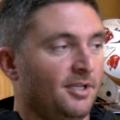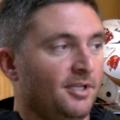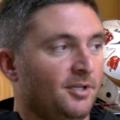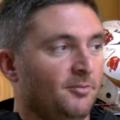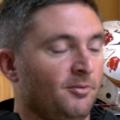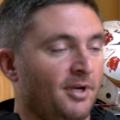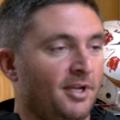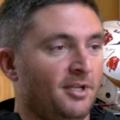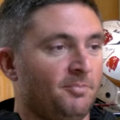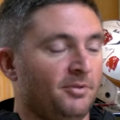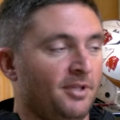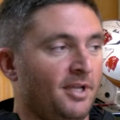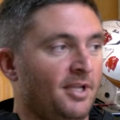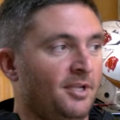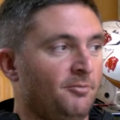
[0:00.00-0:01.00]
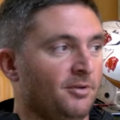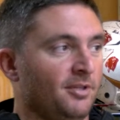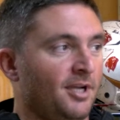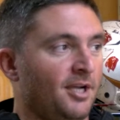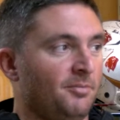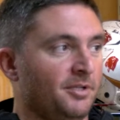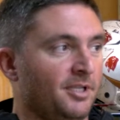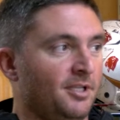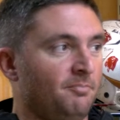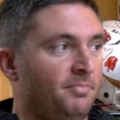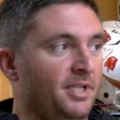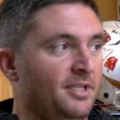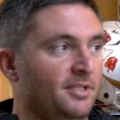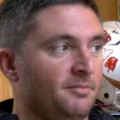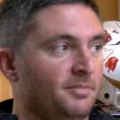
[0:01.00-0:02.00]
ready to play, we're liable to get
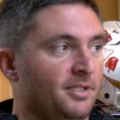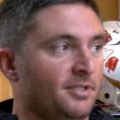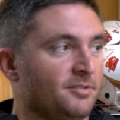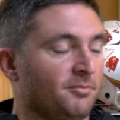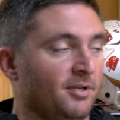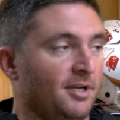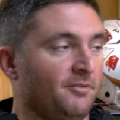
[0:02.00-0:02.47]
beat because we're